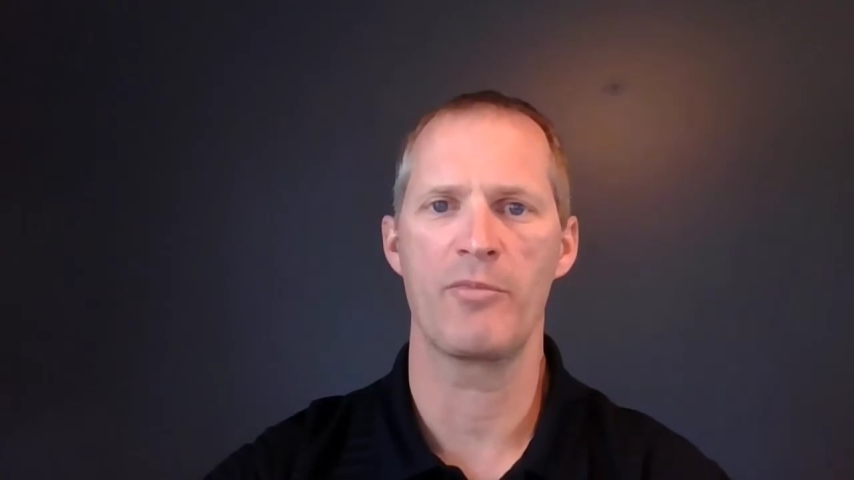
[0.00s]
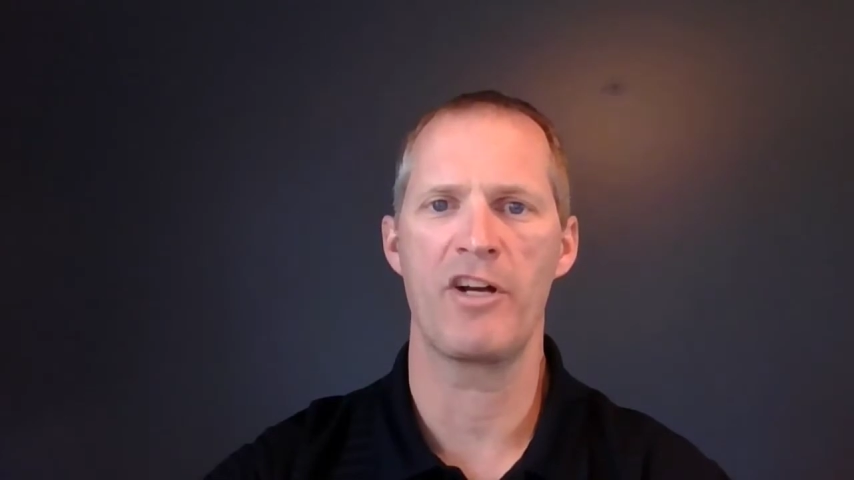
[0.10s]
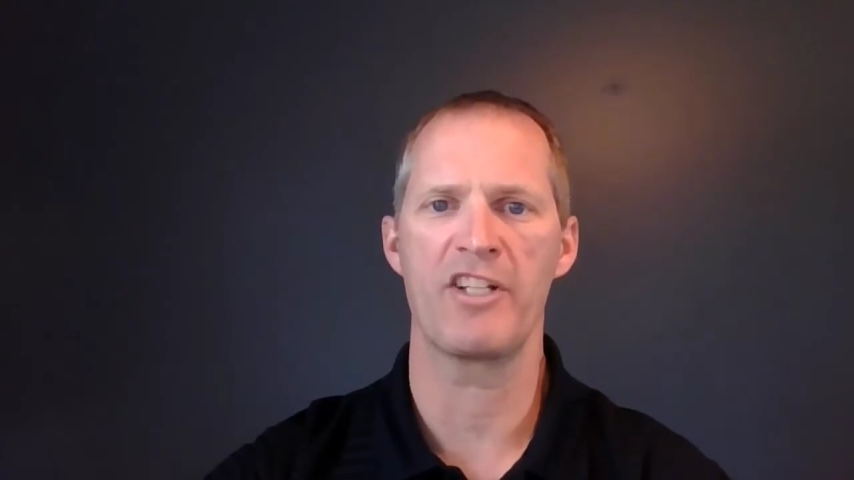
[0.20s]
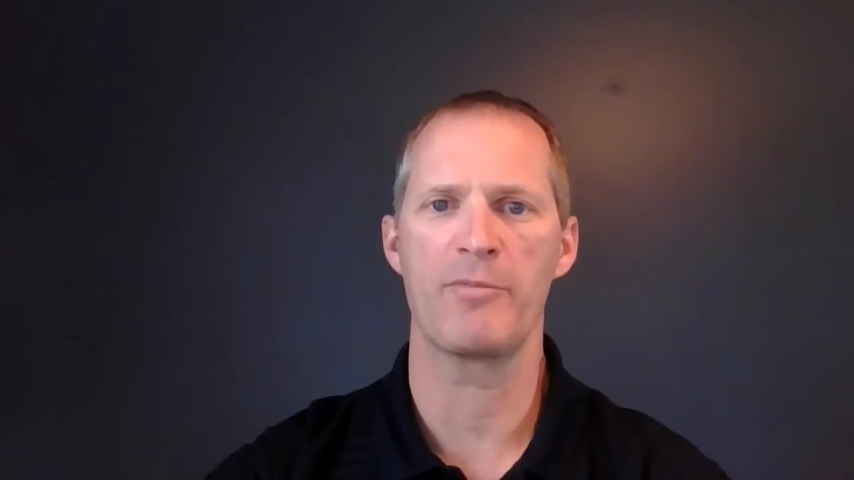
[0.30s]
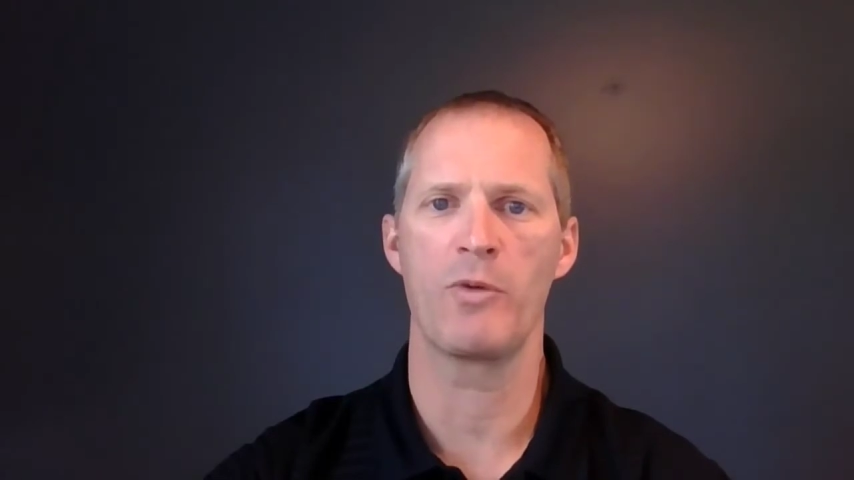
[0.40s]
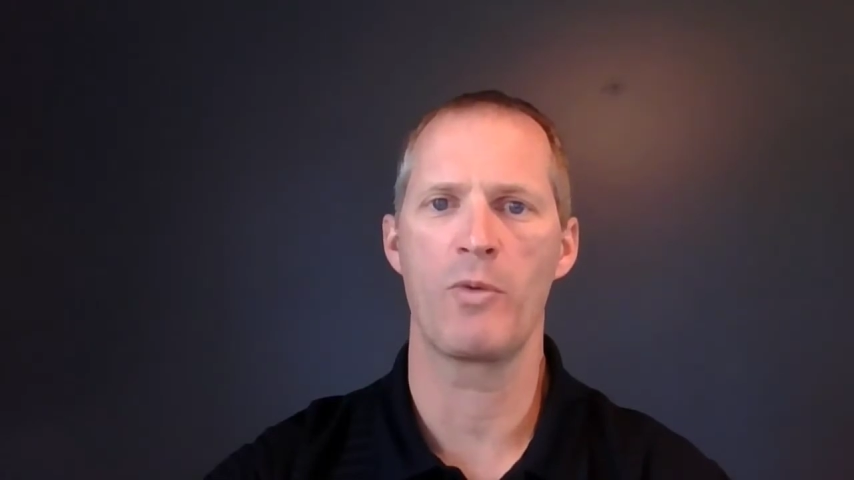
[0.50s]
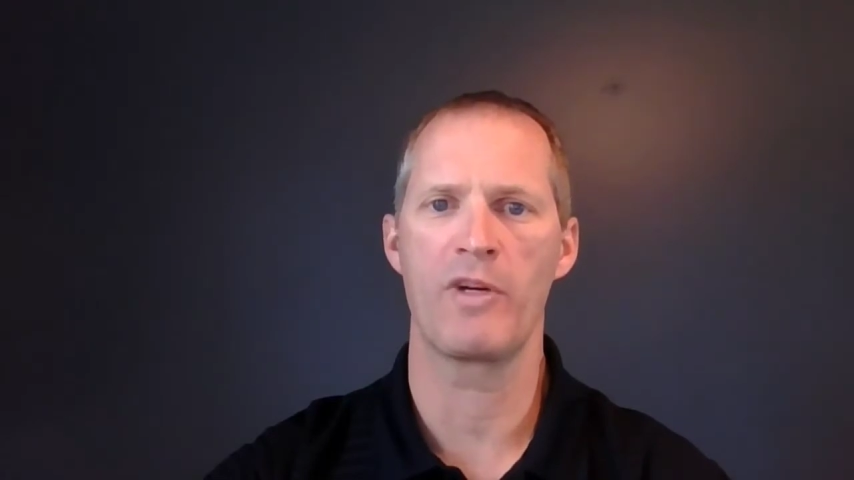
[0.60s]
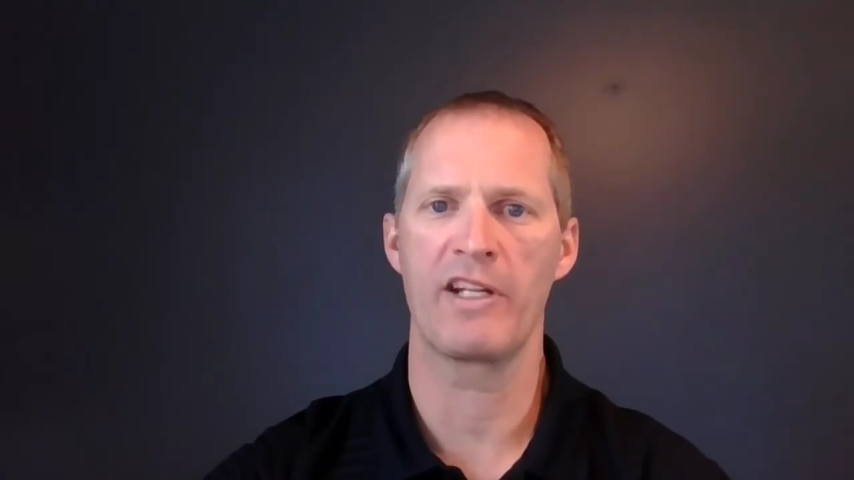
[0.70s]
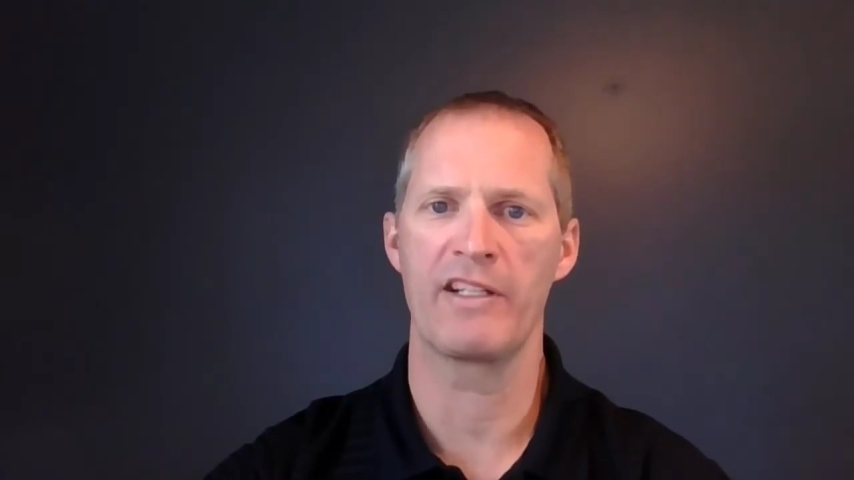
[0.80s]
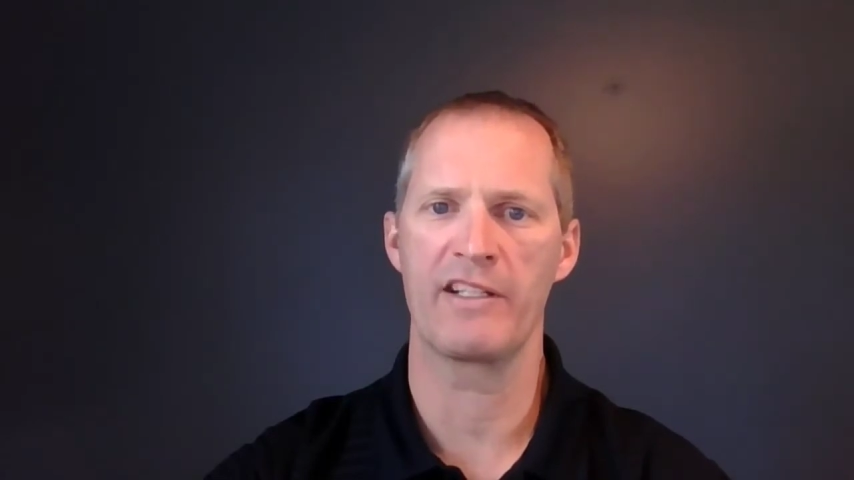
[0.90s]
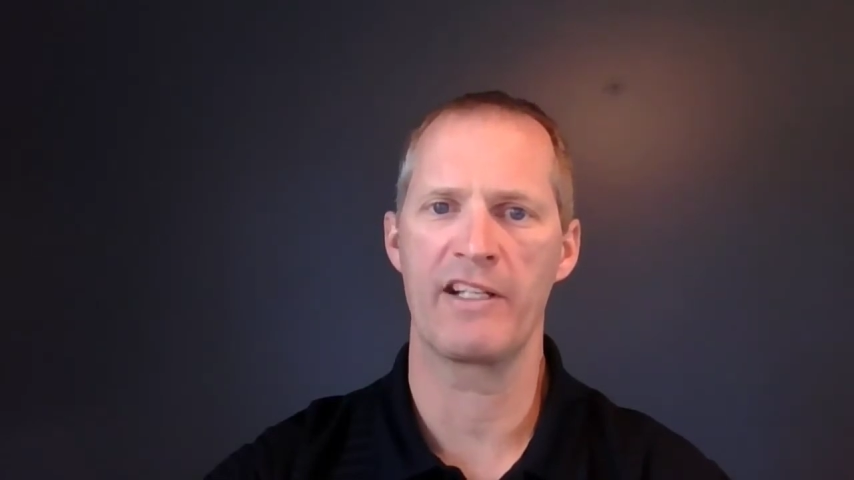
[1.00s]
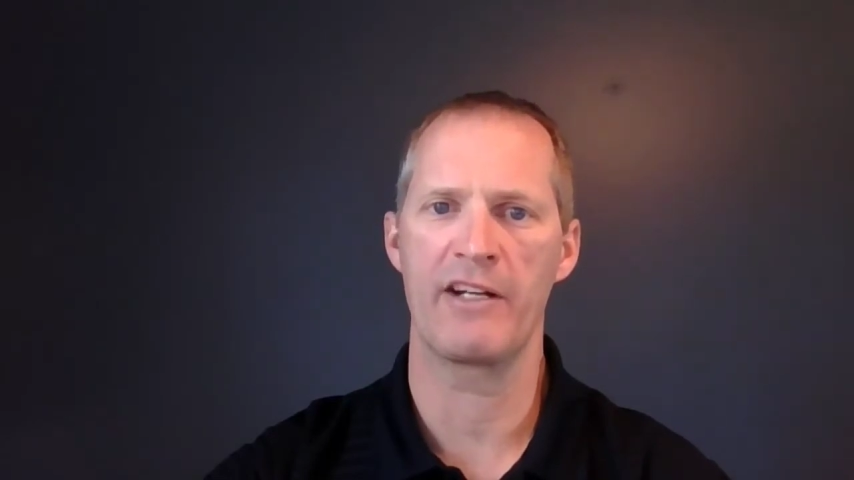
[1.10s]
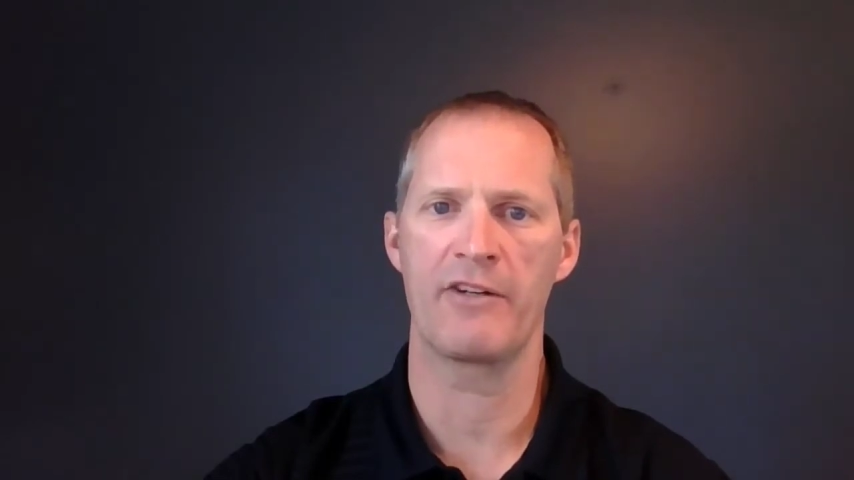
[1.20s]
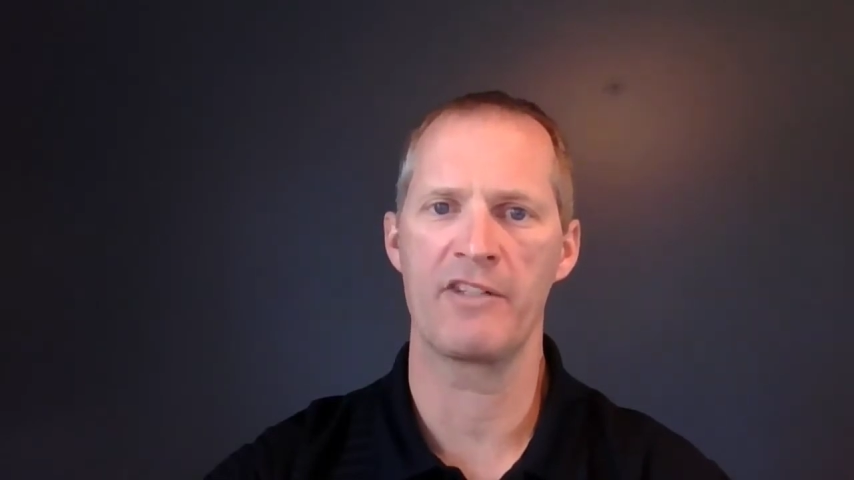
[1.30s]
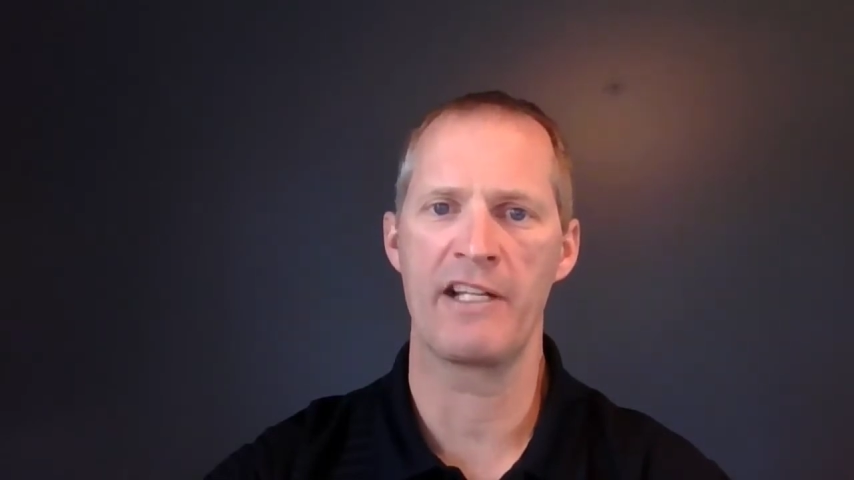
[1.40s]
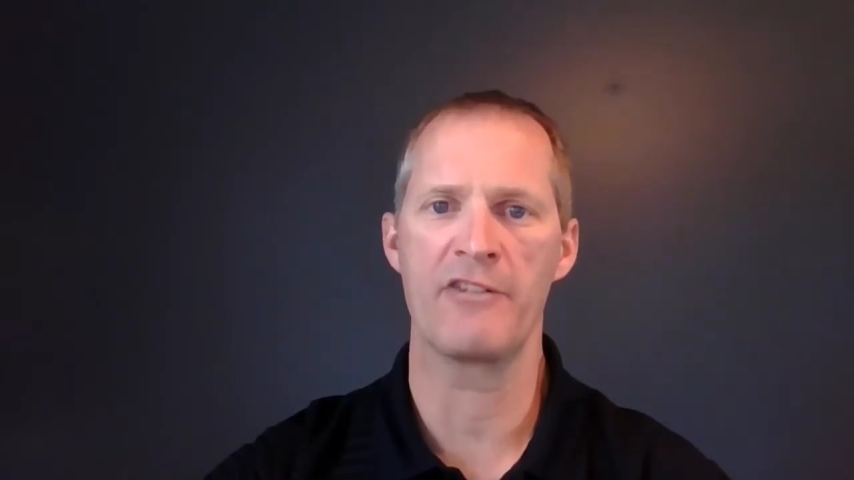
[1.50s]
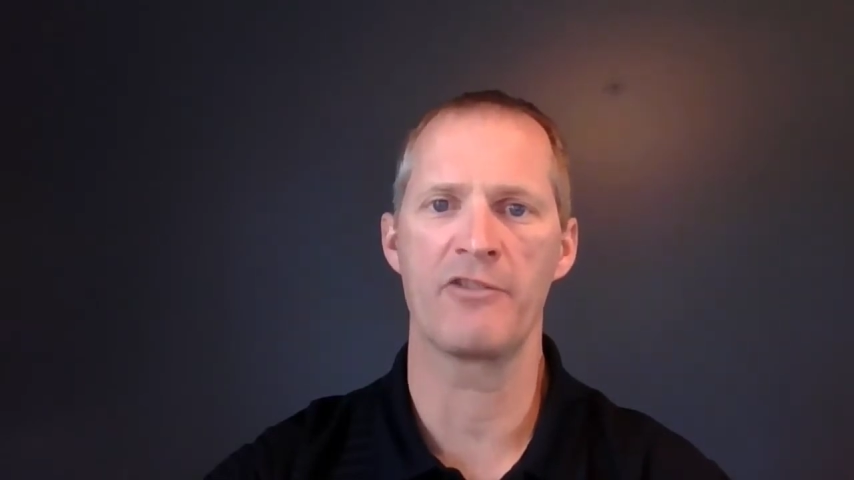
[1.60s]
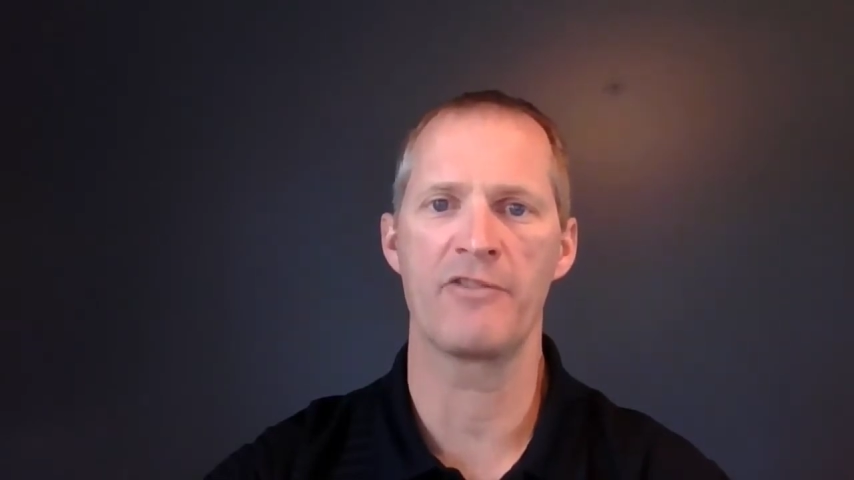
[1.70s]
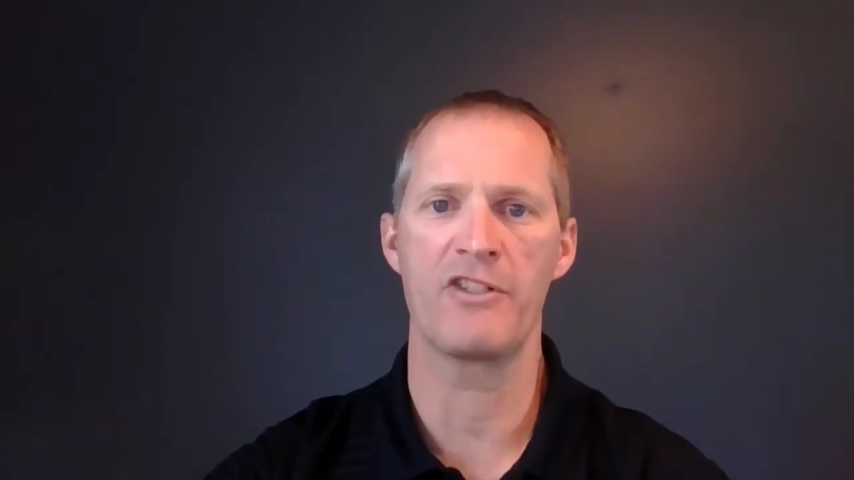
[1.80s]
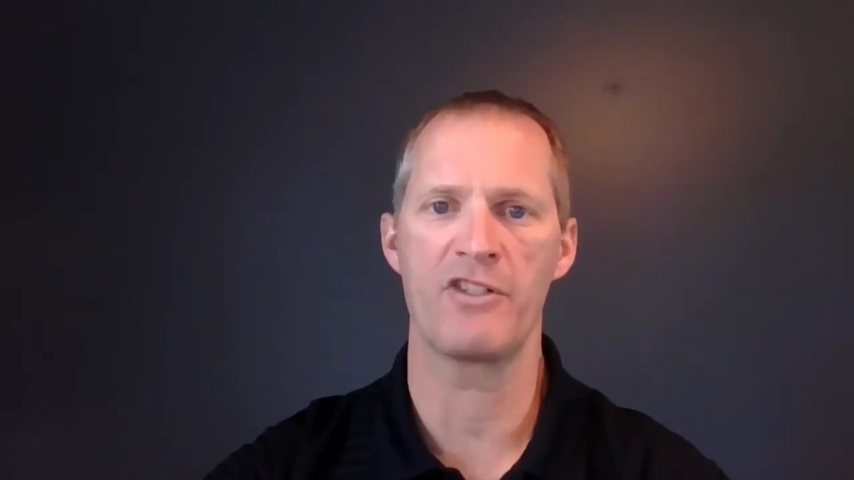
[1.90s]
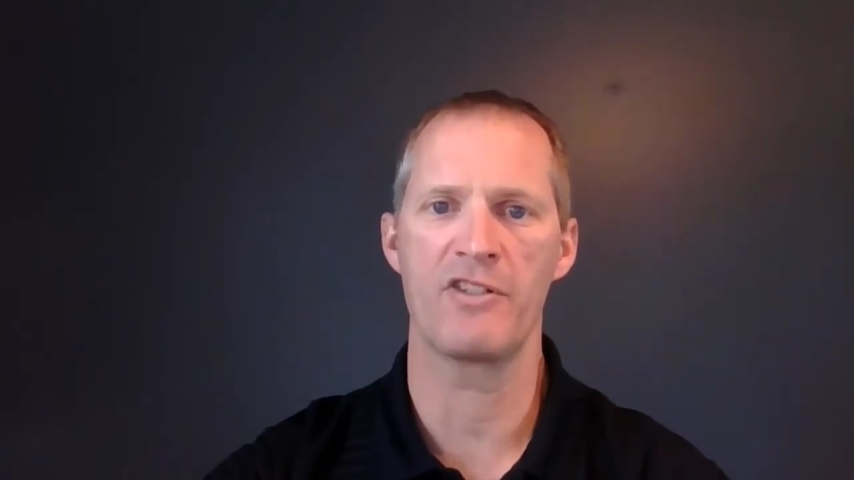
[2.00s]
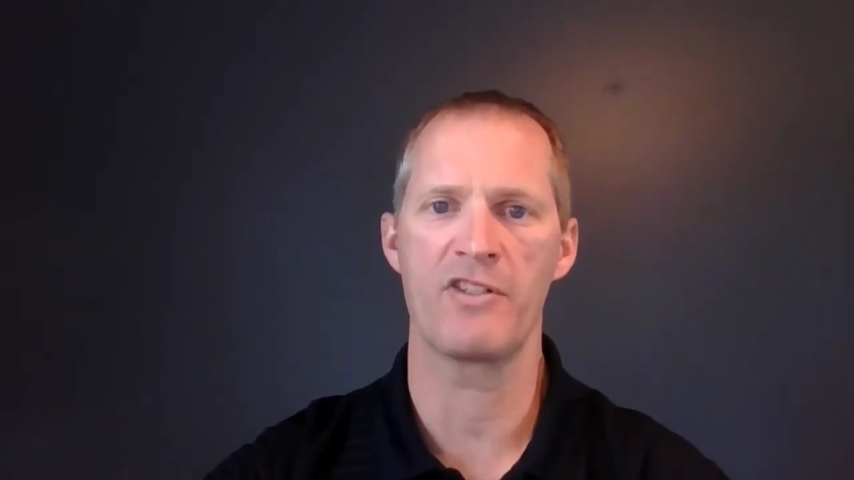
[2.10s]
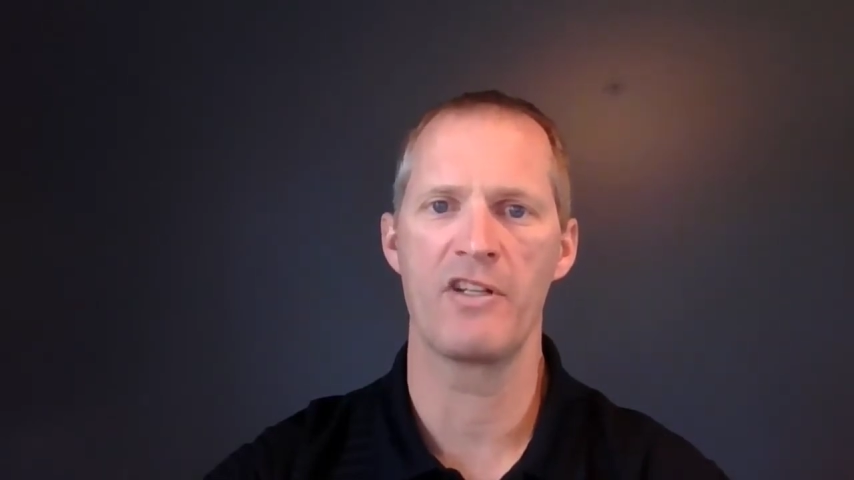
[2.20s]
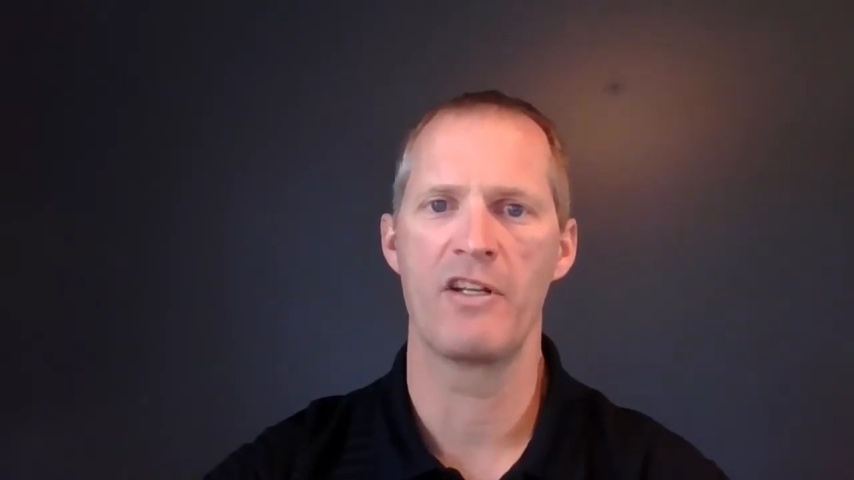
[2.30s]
possible warning indicators and interventions